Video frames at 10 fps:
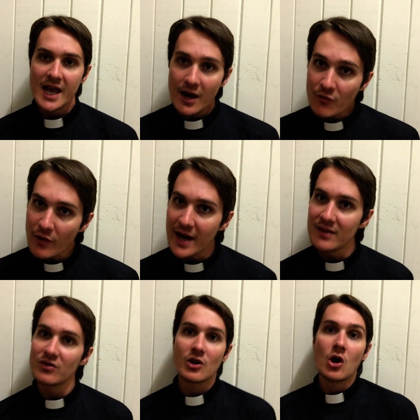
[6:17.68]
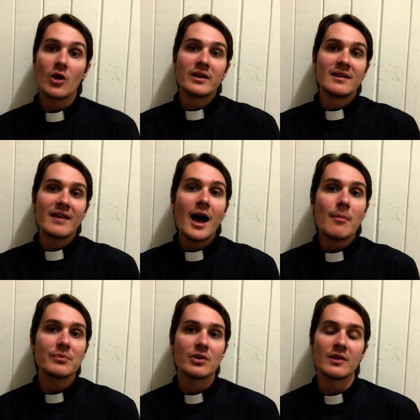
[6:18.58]
and raise the continents
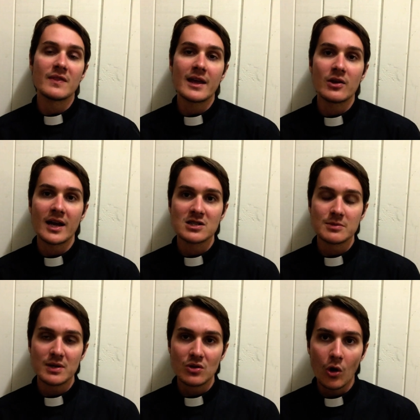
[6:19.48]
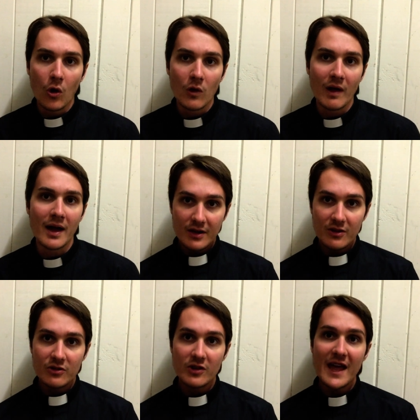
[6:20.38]
up so that they could actually be taller.
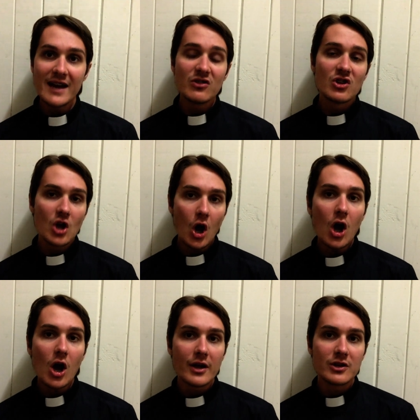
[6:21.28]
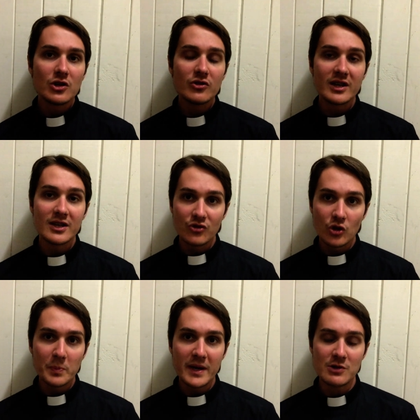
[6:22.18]
So that is God using his
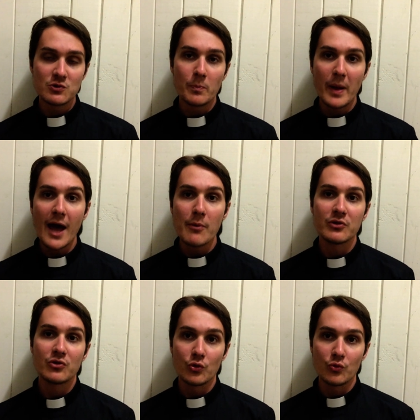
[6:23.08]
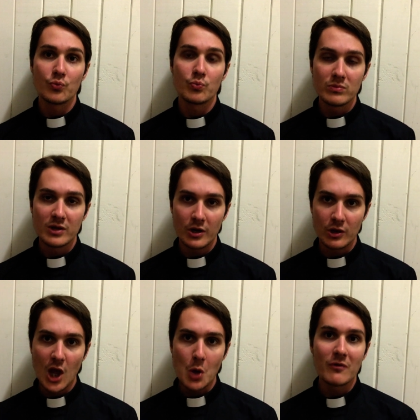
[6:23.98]
supernatural powers to,
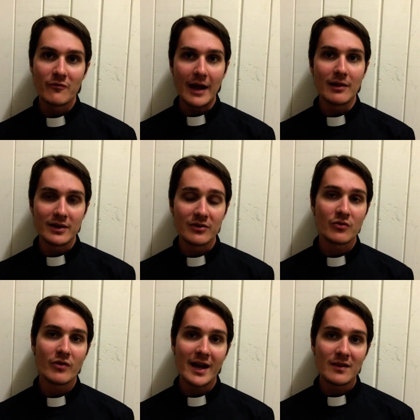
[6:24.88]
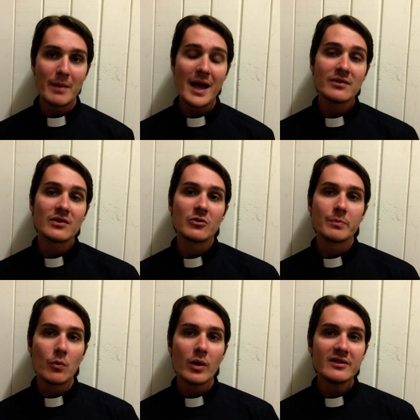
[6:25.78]
lower valleys and raise mountains.
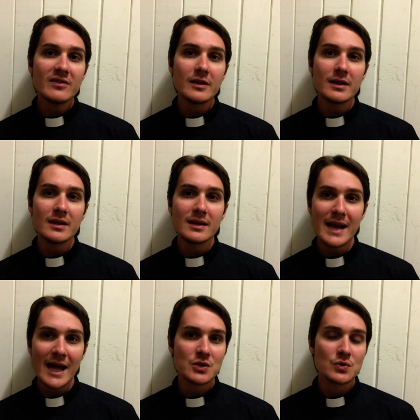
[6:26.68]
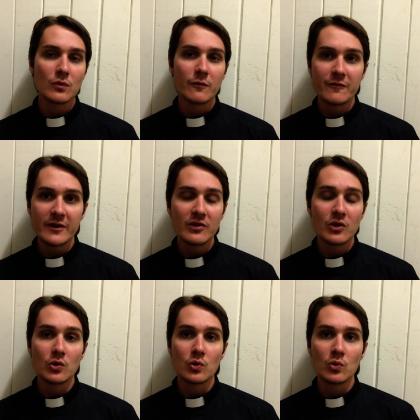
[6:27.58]
But what is the natural
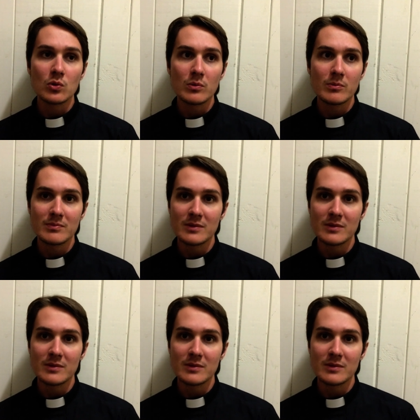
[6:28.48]
physical,